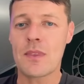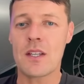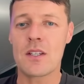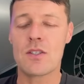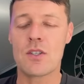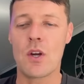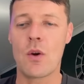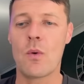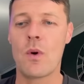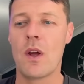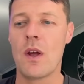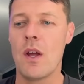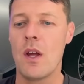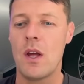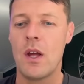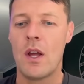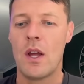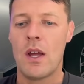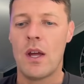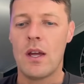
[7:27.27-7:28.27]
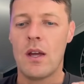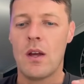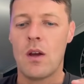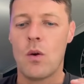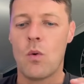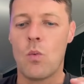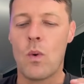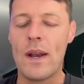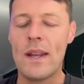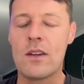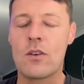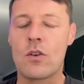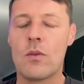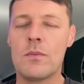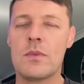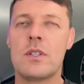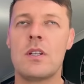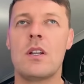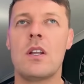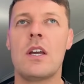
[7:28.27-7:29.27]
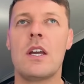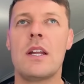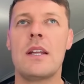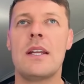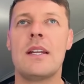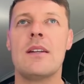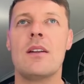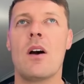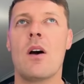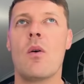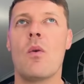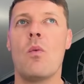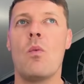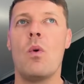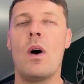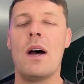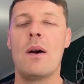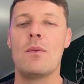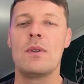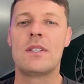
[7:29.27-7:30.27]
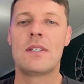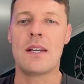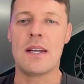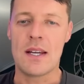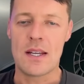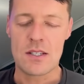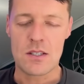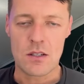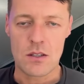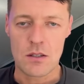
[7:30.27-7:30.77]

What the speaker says: So when it comes to learning, what I would say is